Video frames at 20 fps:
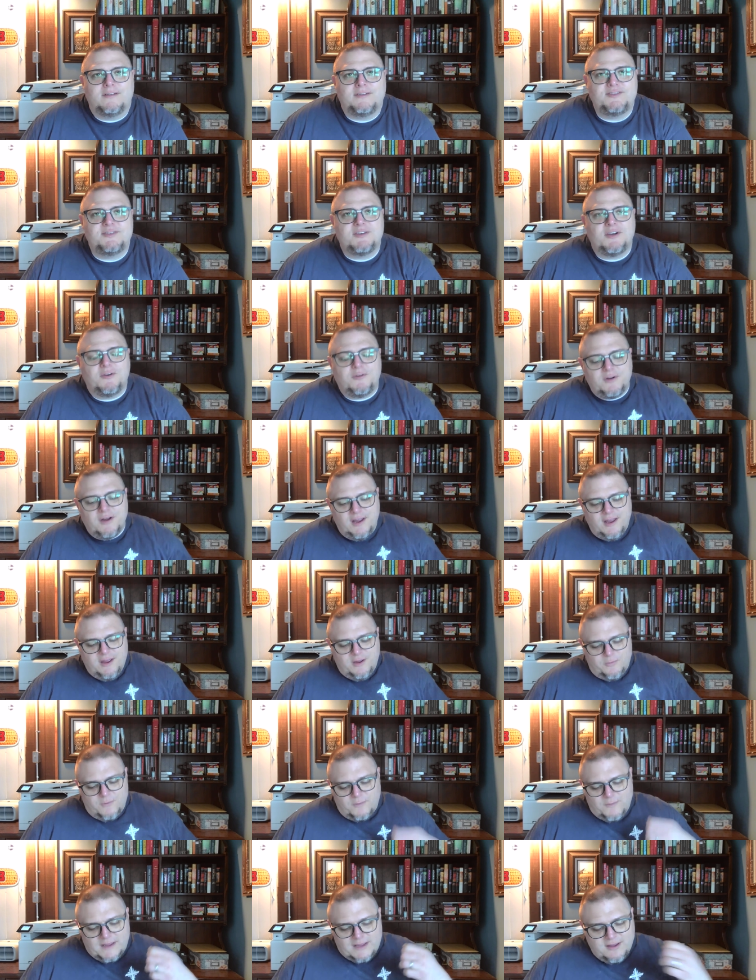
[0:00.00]
So
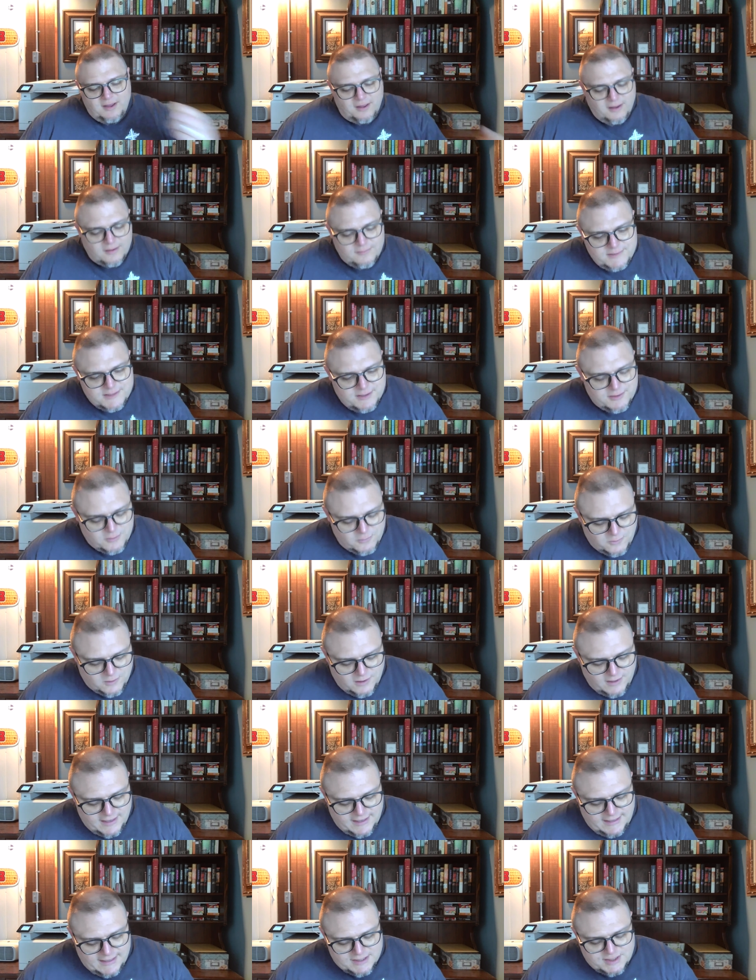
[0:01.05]
when we come to the word
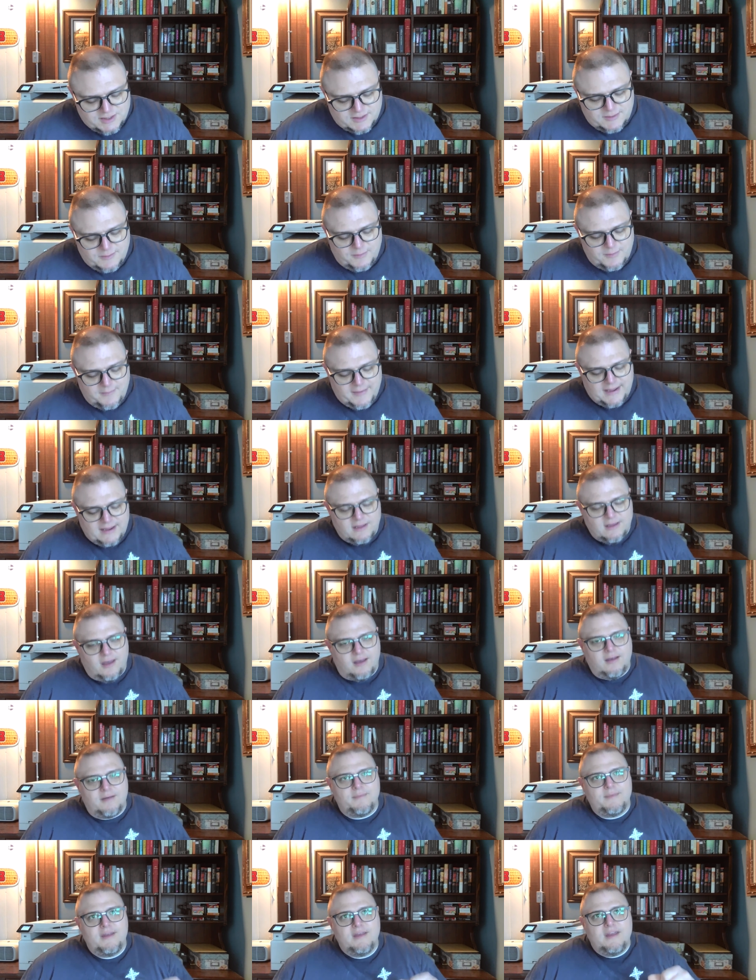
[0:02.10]
initially, we might
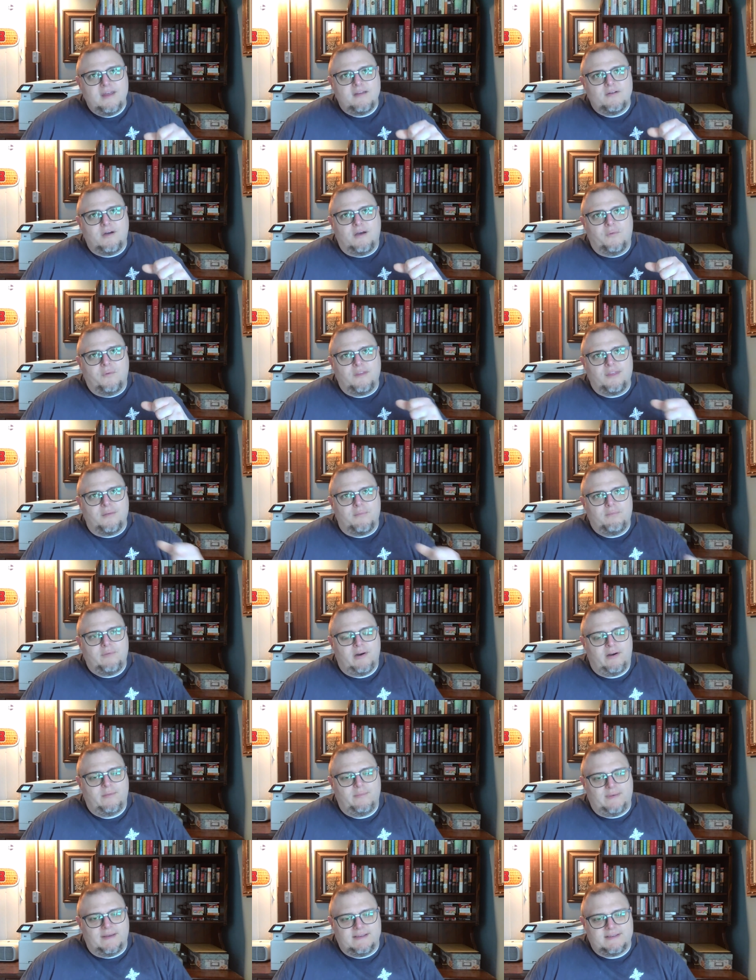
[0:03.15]
come uh, with a
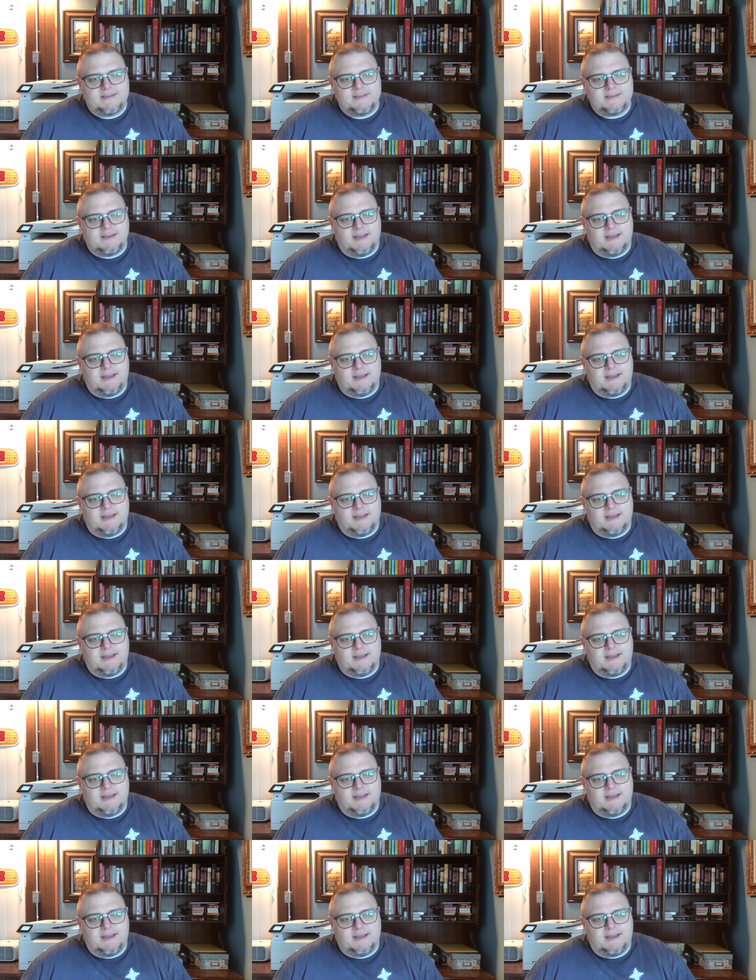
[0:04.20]
purpose.